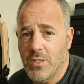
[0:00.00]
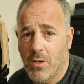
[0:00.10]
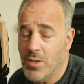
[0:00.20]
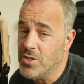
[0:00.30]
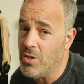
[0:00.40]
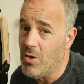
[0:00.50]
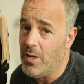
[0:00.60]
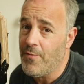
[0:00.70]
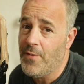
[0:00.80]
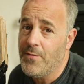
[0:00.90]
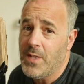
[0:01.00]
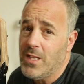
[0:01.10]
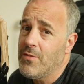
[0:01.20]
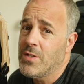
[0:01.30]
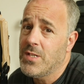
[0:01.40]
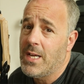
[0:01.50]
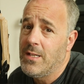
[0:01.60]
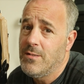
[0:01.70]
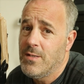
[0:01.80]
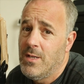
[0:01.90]
So I'm going to start at a 15th of a
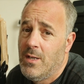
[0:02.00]
second,